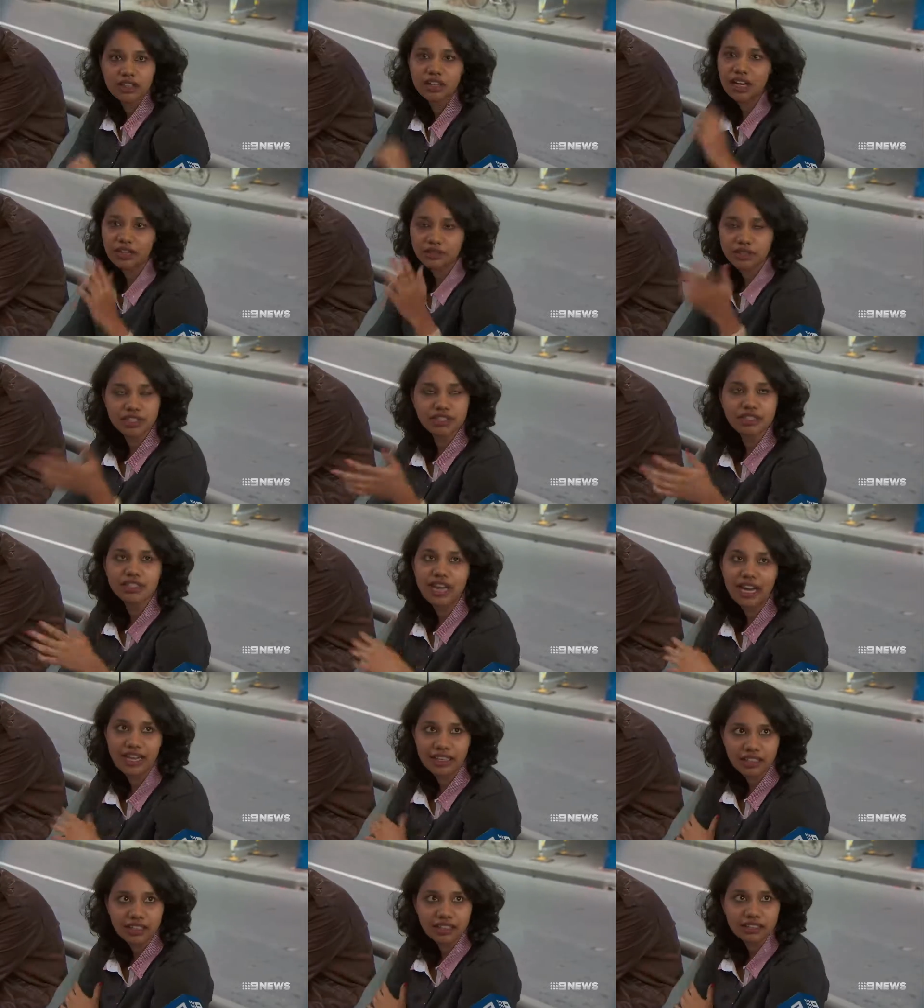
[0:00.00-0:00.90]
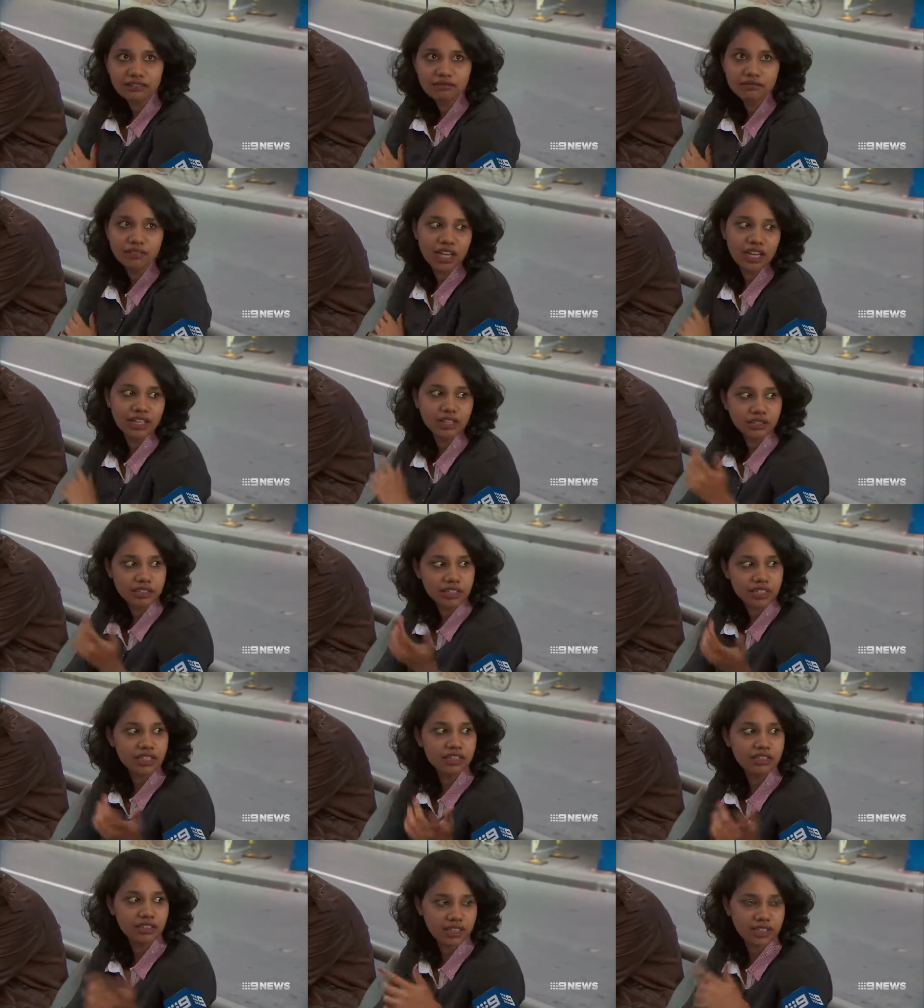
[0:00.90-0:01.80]
I was just standing and I could
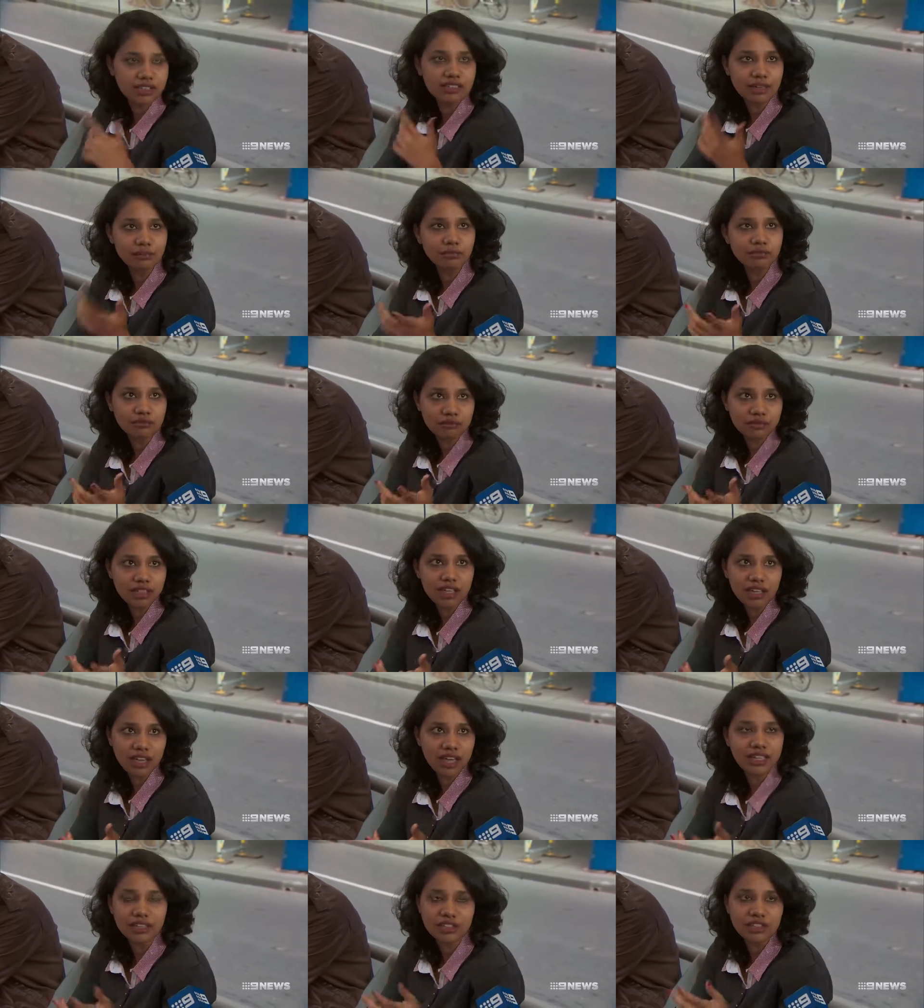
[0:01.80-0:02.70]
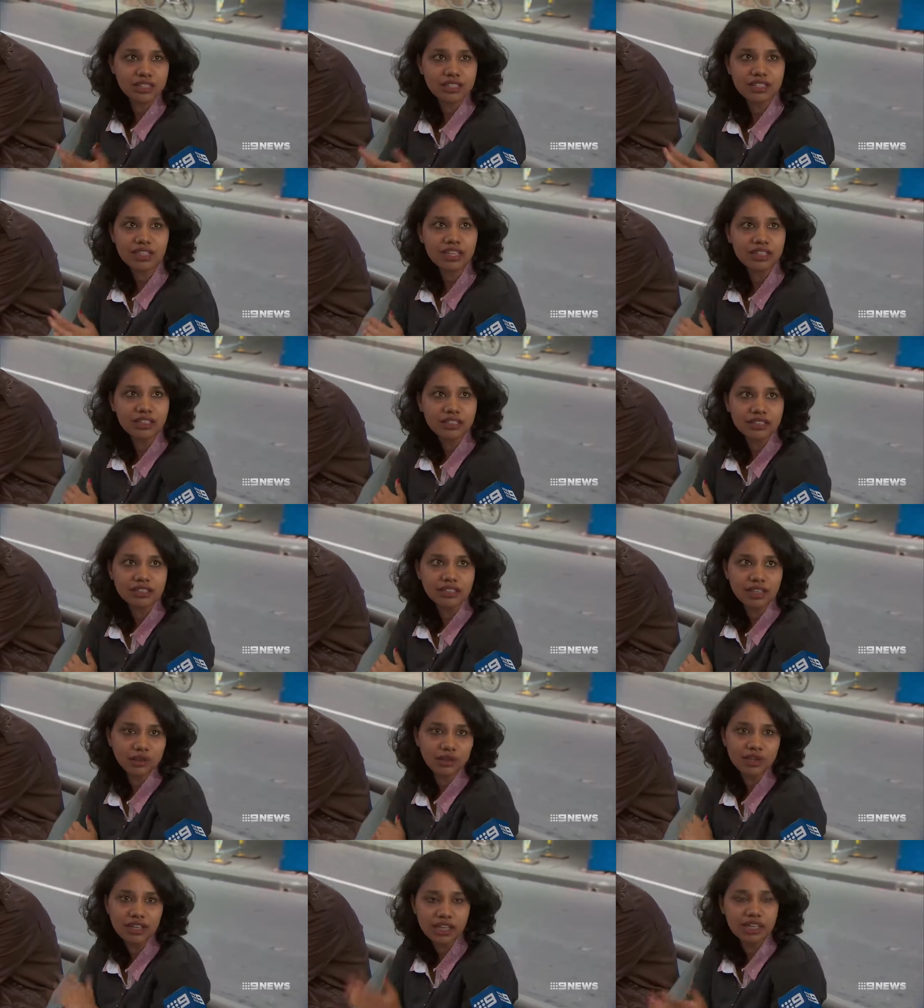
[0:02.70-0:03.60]
see like some, I could just hear a
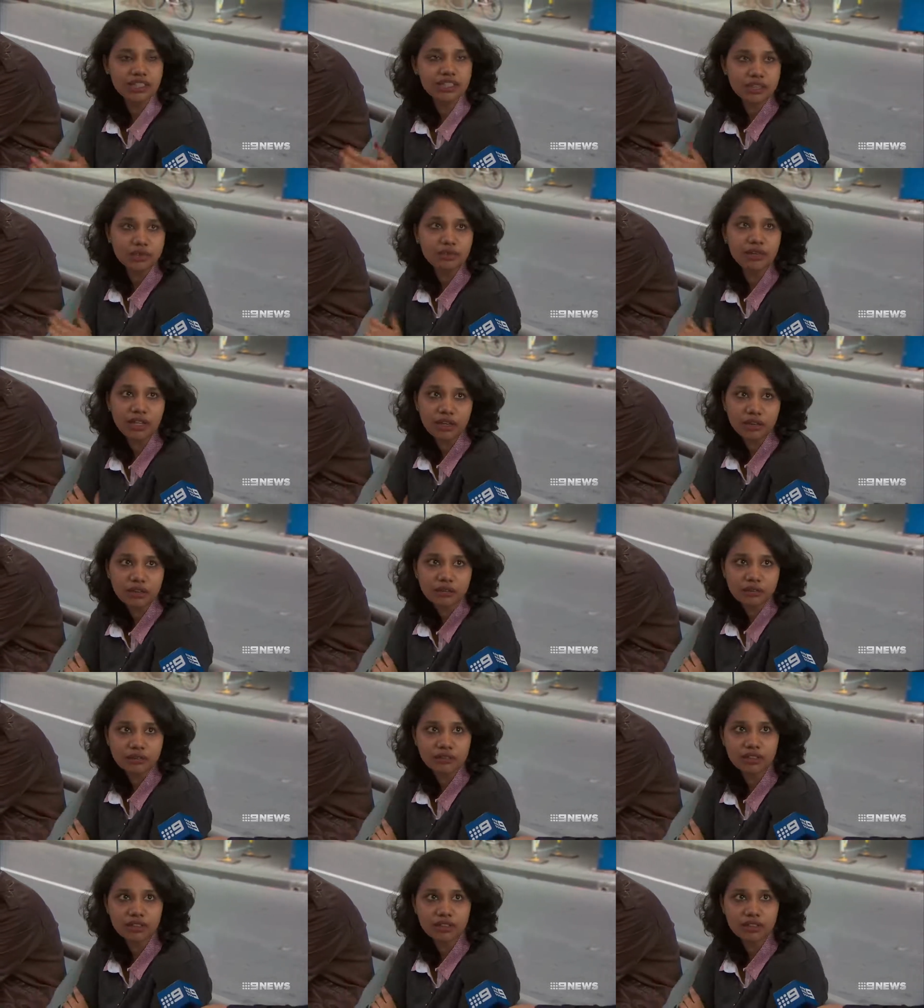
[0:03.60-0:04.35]
sound and I just fell down.